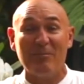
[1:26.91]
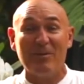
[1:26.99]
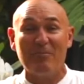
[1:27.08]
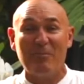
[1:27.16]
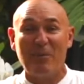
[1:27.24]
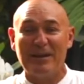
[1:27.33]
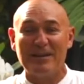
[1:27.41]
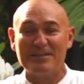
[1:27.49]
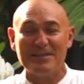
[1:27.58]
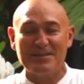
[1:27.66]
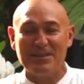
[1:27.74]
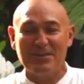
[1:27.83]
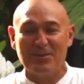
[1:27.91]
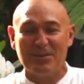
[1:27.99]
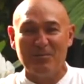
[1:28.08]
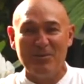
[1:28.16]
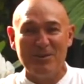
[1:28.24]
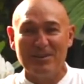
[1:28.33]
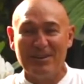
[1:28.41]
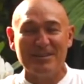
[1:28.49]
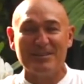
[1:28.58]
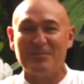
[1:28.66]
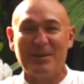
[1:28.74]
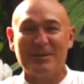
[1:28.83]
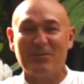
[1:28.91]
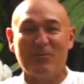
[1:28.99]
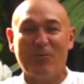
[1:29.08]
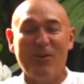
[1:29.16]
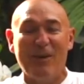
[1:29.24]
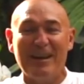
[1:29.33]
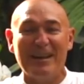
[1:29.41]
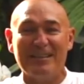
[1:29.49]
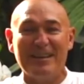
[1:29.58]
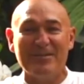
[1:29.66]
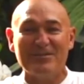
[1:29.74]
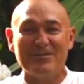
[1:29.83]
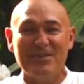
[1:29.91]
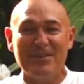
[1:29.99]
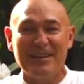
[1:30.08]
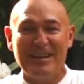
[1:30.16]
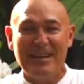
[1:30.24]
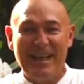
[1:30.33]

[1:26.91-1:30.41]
When I'm practicing Qigong in the morning, I can express it right out the outside